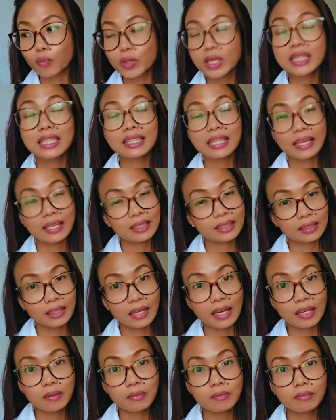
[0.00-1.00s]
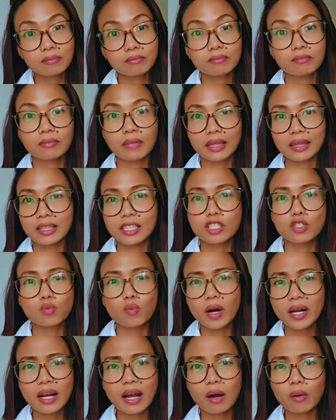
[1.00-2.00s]
we take time, at least
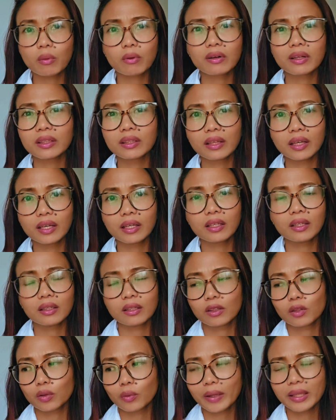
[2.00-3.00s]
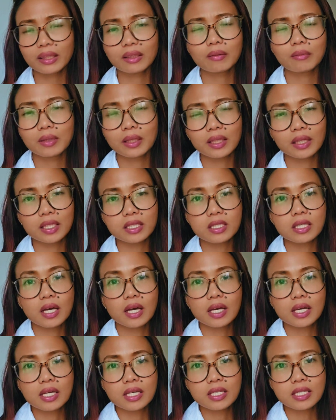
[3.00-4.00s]
1 hour a day, 20 minutes,
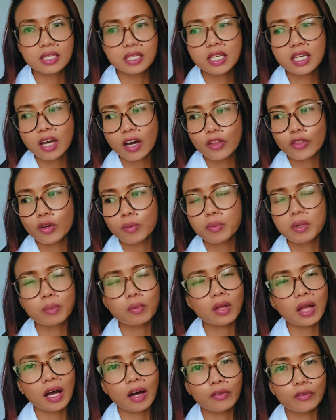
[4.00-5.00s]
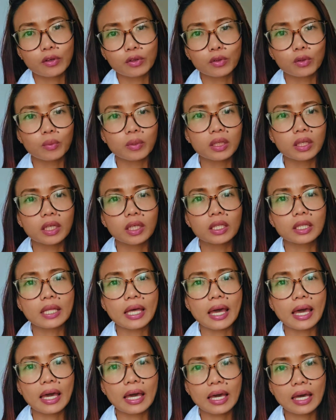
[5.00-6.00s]
see other people how they're doing it,
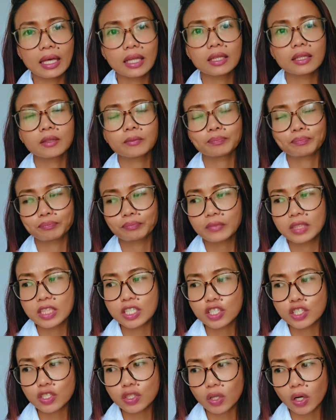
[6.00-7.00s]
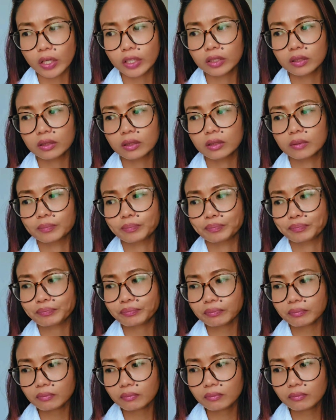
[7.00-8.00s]
and start
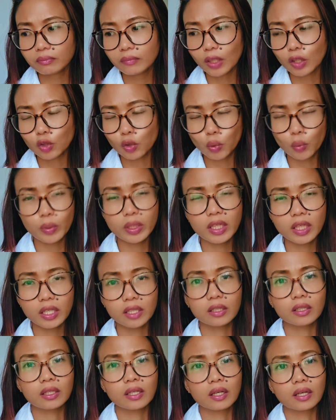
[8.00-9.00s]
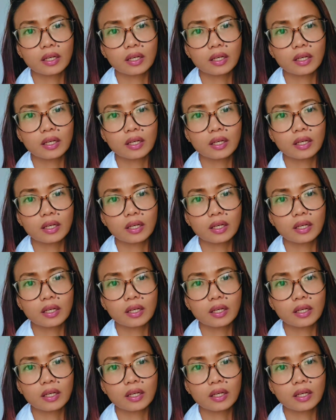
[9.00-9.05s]
doing it